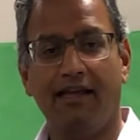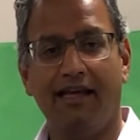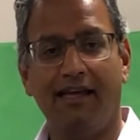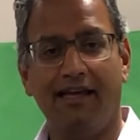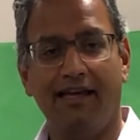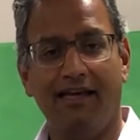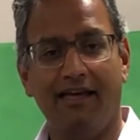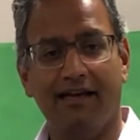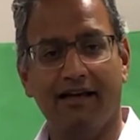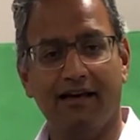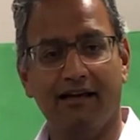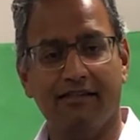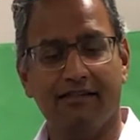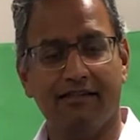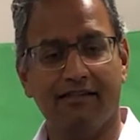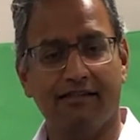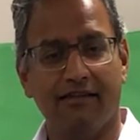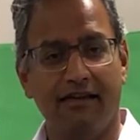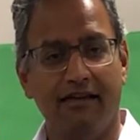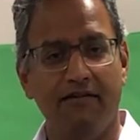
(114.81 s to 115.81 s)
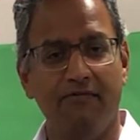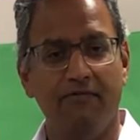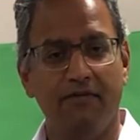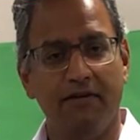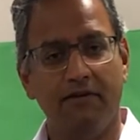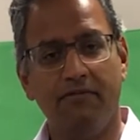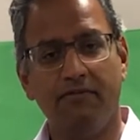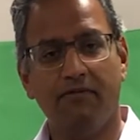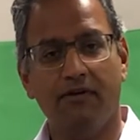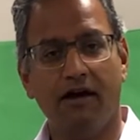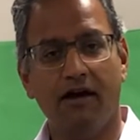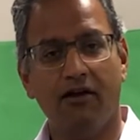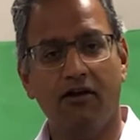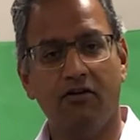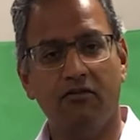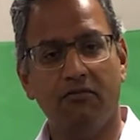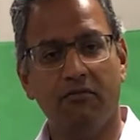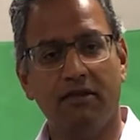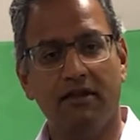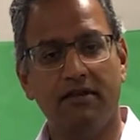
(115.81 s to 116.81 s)
a safe
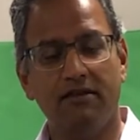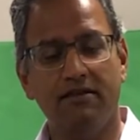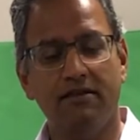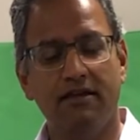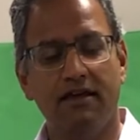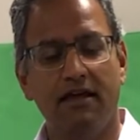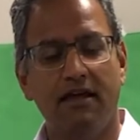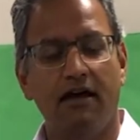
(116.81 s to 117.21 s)
environment